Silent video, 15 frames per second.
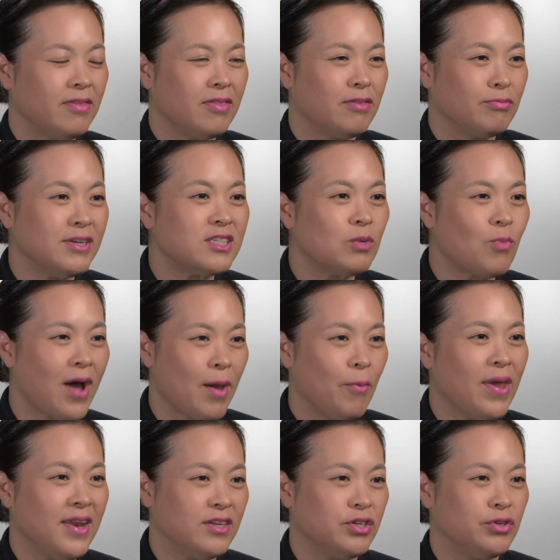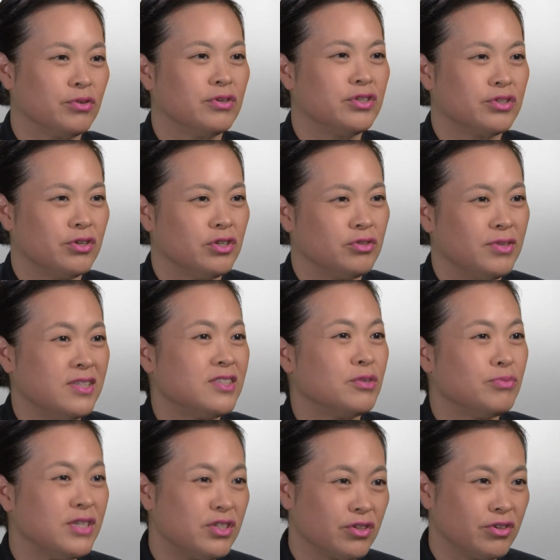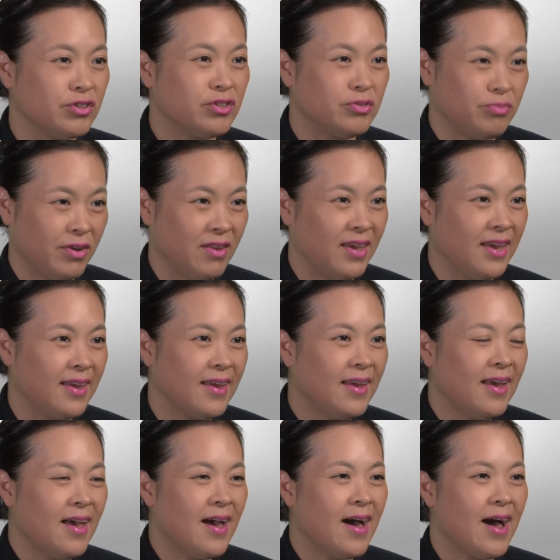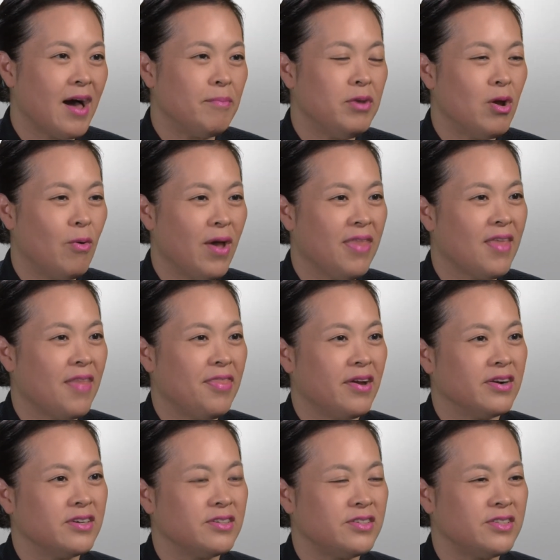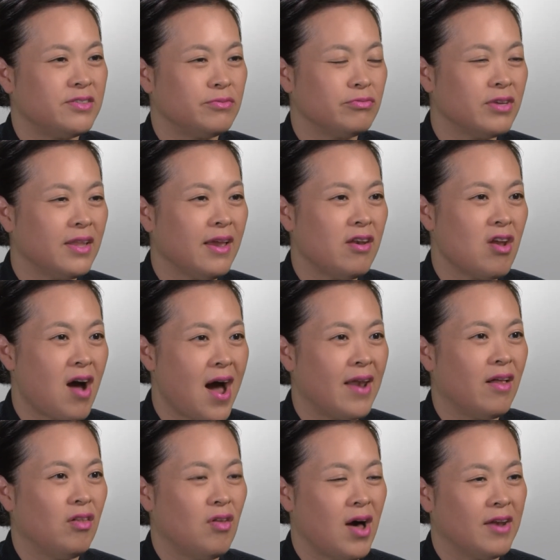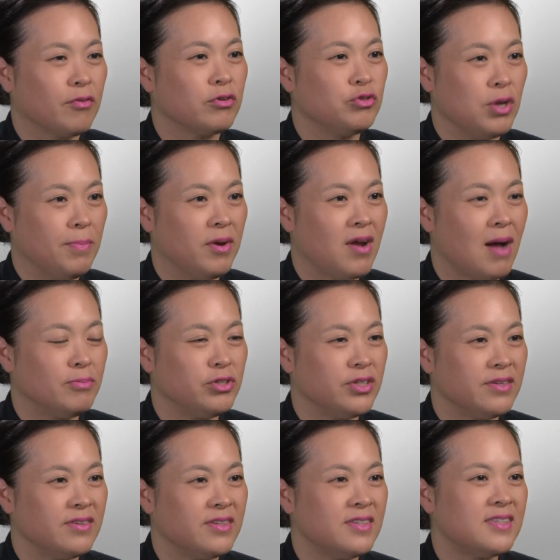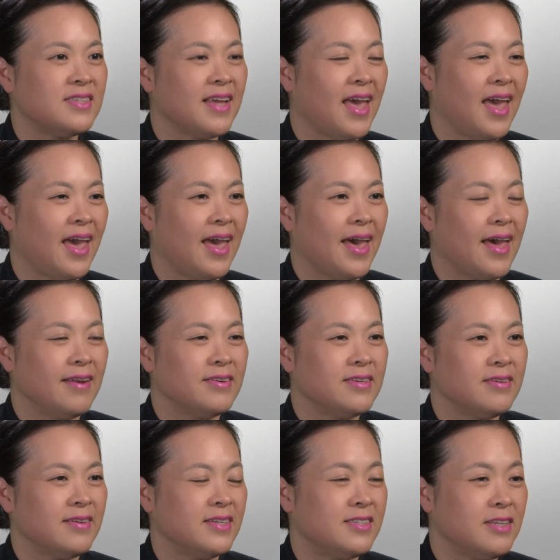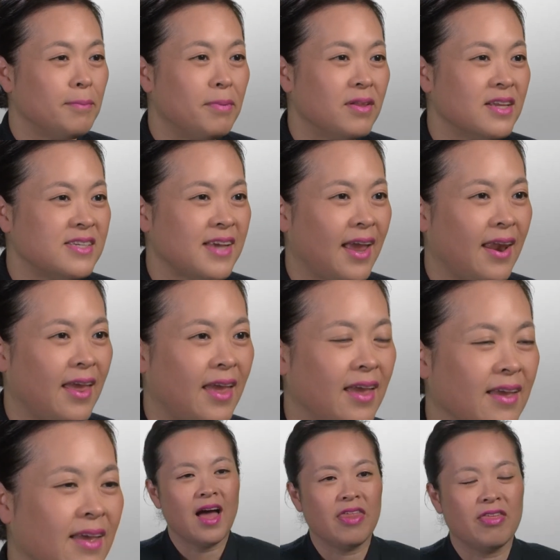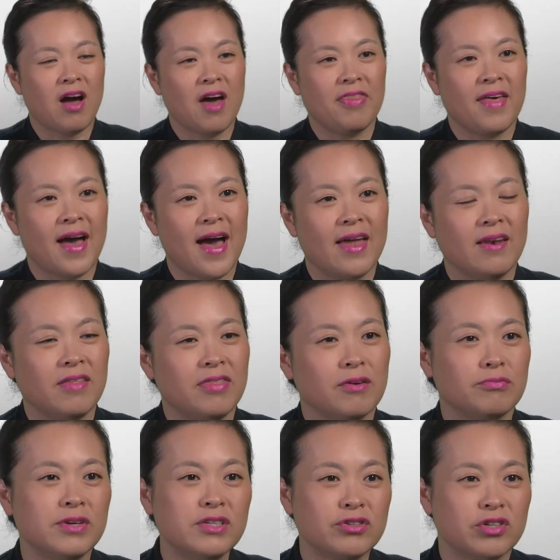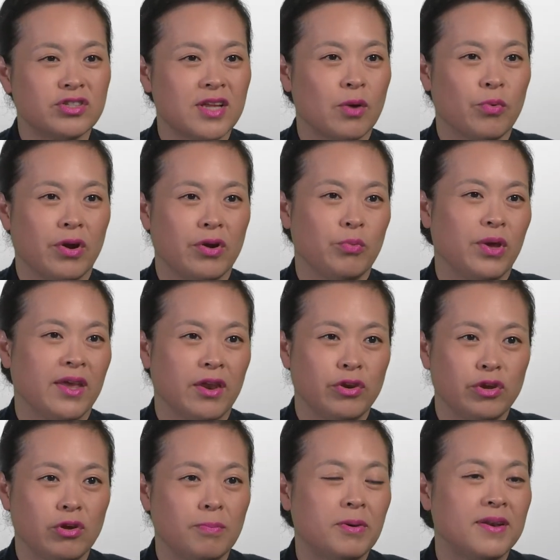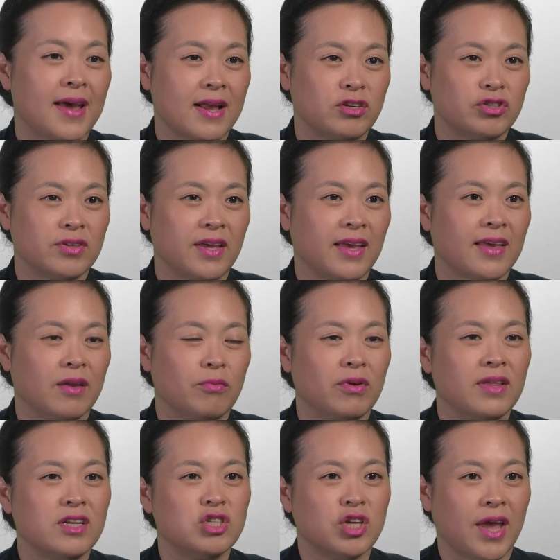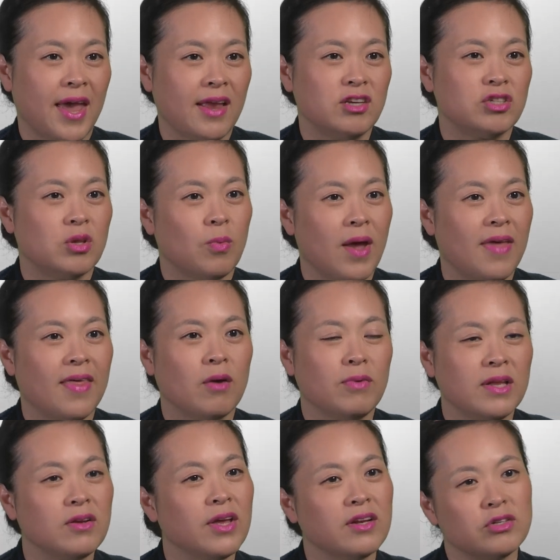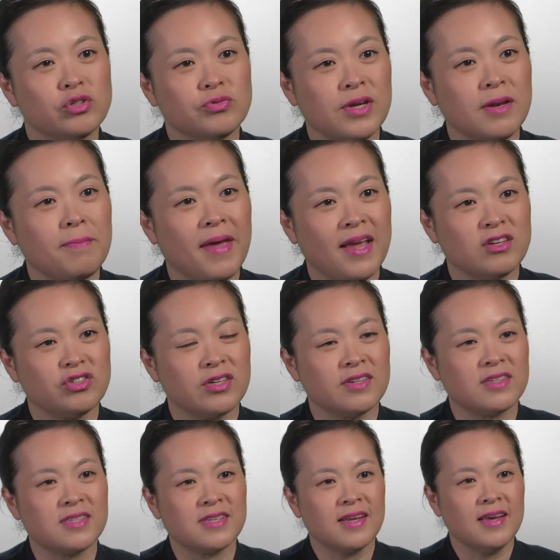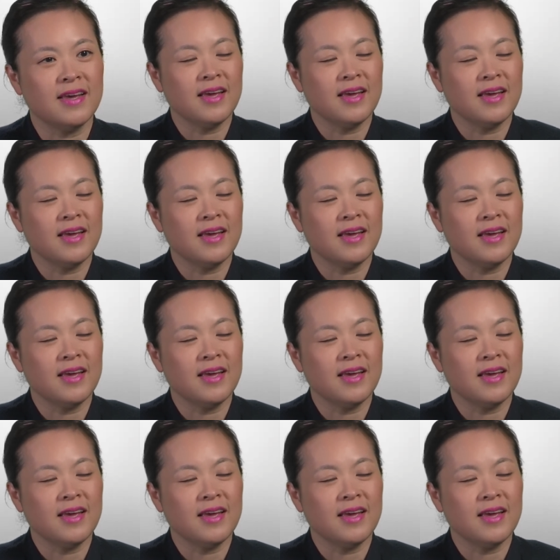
The reason why I went into neurosurgery is the research, really. Knowing that there's really not a lot of treatment options and it's debilitating, I thought that the research that we can do potentially can really change the way that we can treat patients.